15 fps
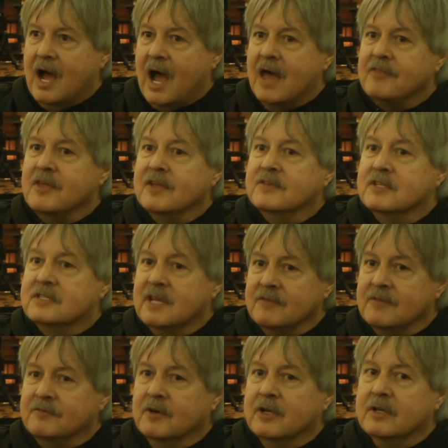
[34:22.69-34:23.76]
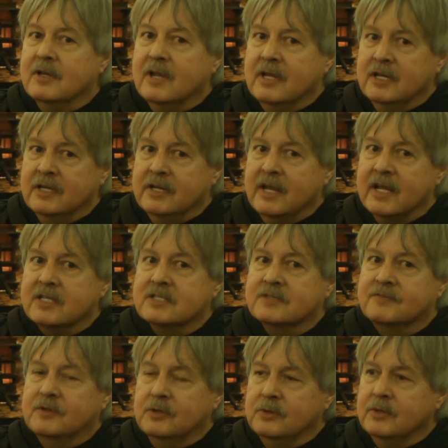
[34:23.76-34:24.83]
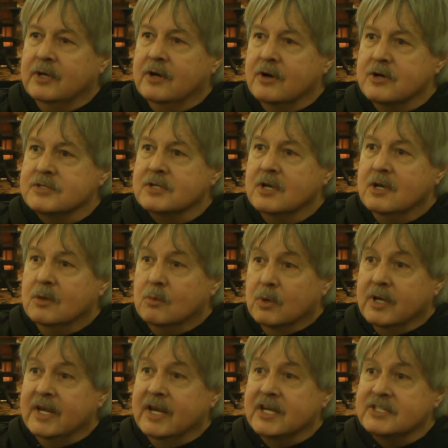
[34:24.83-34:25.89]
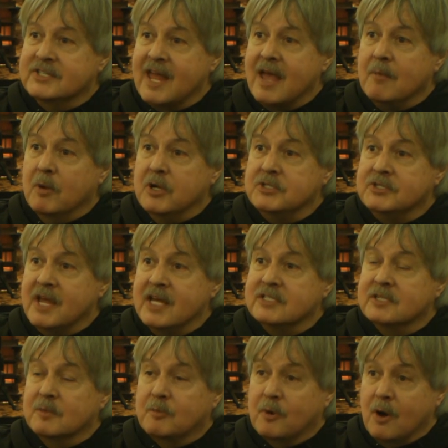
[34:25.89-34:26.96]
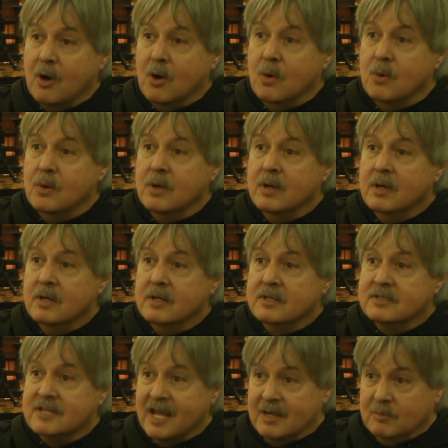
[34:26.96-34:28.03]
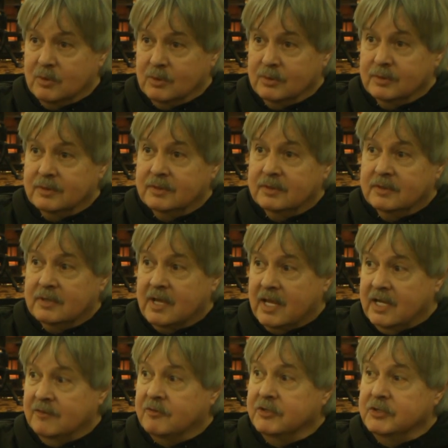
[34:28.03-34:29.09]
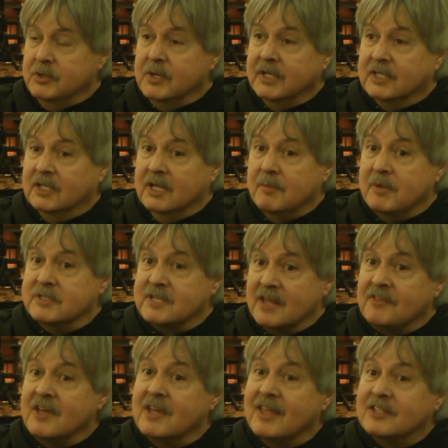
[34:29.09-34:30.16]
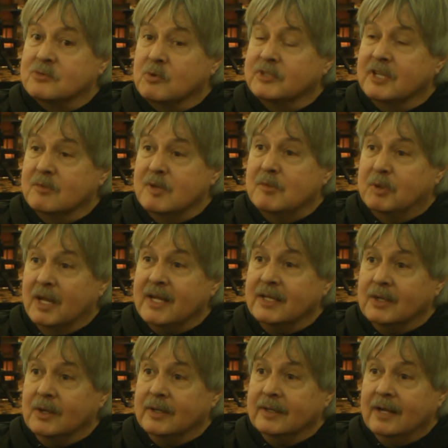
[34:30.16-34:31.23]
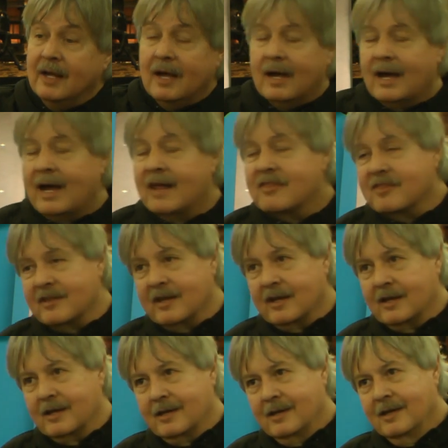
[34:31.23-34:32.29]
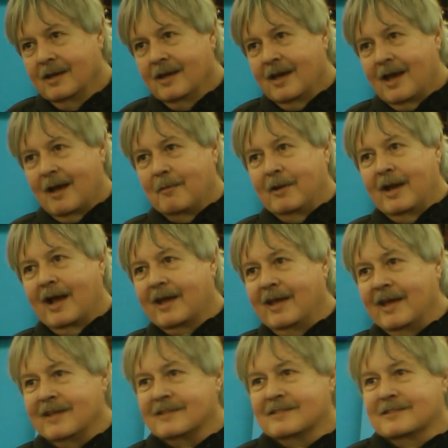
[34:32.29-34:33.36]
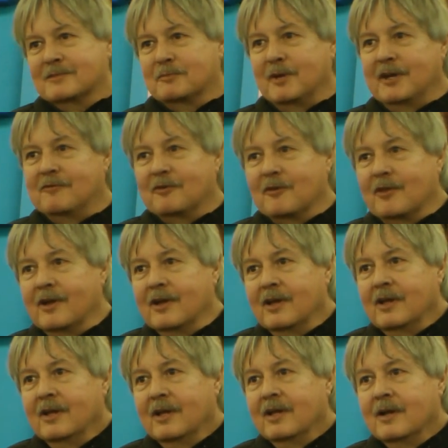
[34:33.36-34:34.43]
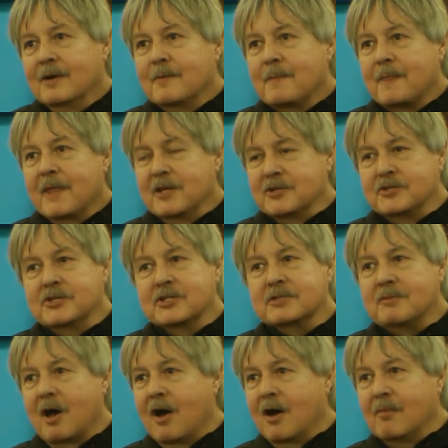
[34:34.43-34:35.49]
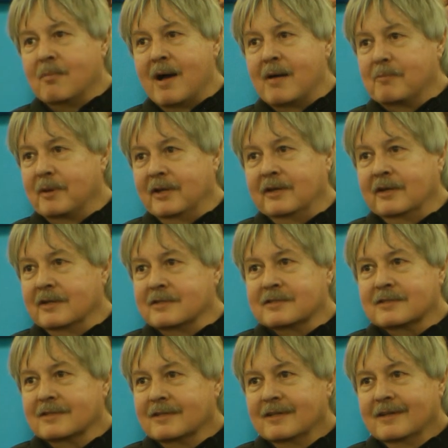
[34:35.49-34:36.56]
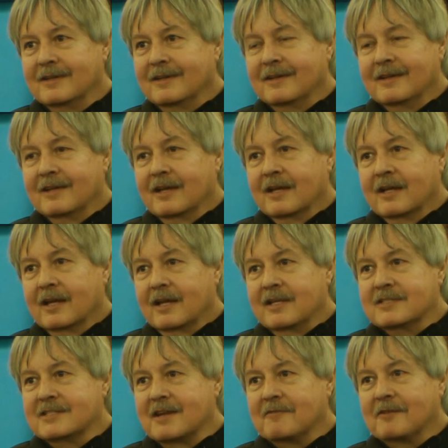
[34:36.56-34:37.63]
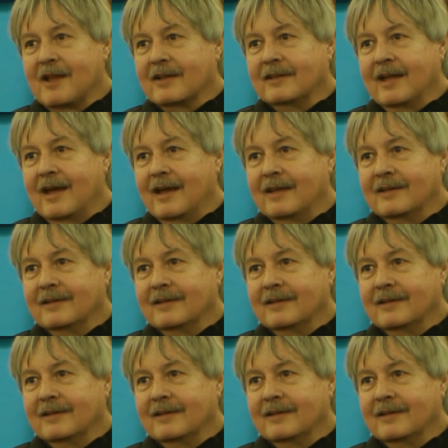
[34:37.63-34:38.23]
I think 10-foot in the next few years will get established as the pro table. And if we do get to the Olympics, I think that's what they'll be playing on. I think. I mean, I can't speak for these are just all my opinions and stuff like that.